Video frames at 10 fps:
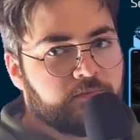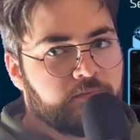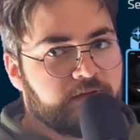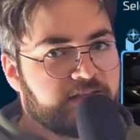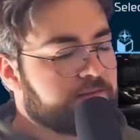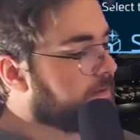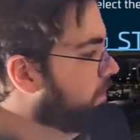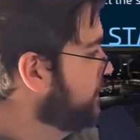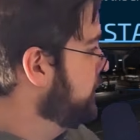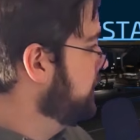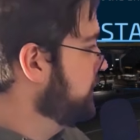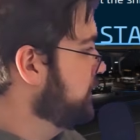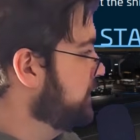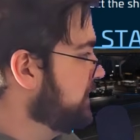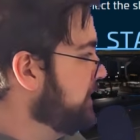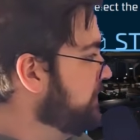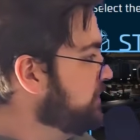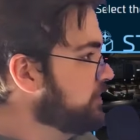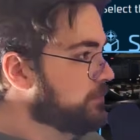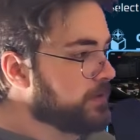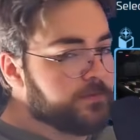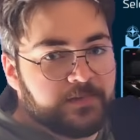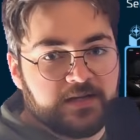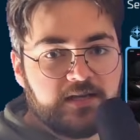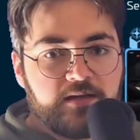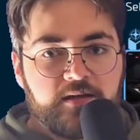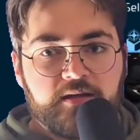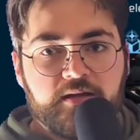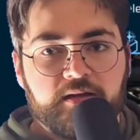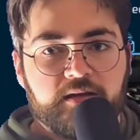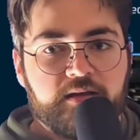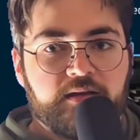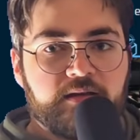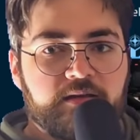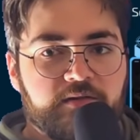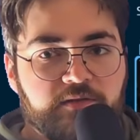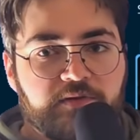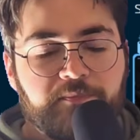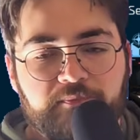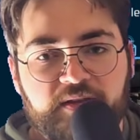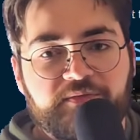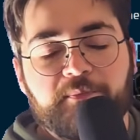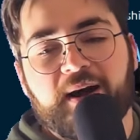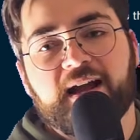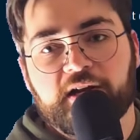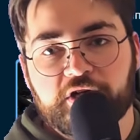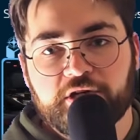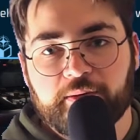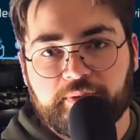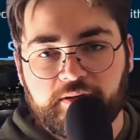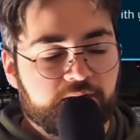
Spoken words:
Wait, this game uses real money? You have to buy a ship.